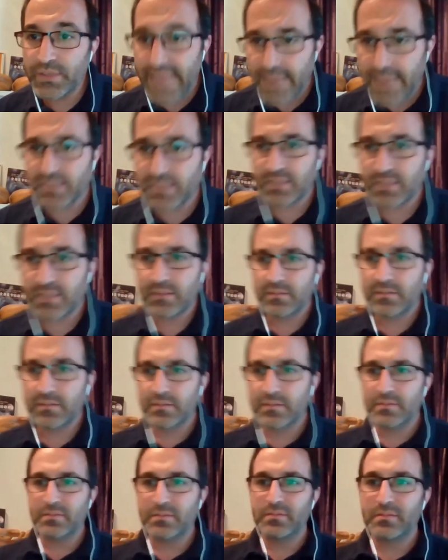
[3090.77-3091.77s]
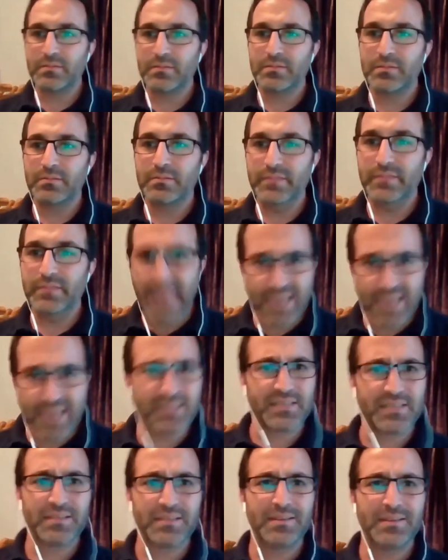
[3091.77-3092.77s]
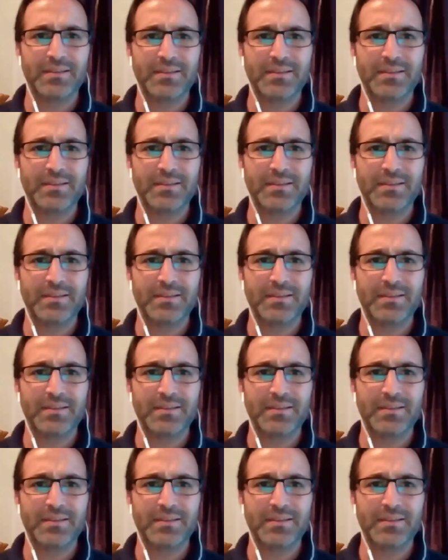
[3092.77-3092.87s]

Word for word: Yes, yes.